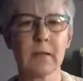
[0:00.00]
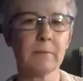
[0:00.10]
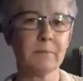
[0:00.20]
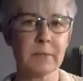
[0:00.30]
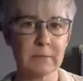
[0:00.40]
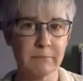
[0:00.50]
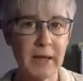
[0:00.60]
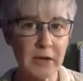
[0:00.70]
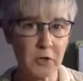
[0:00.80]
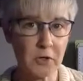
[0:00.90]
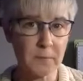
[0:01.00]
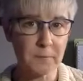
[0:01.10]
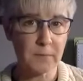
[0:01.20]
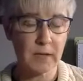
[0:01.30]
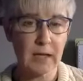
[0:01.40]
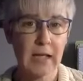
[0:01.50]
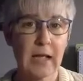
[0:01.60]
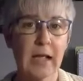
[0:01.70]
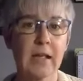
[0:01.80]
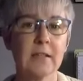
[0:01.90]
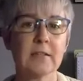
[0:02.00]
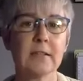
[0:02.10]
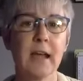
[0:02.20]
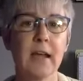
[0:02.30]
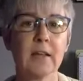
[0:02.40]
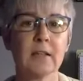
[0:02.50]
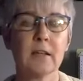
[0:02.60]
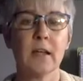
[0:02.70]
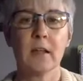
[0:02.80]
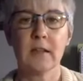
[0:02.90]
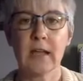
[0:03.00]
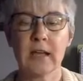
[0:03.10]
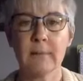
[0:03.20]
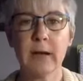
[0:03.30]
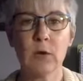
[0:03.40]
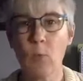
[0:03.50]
But better is that they come out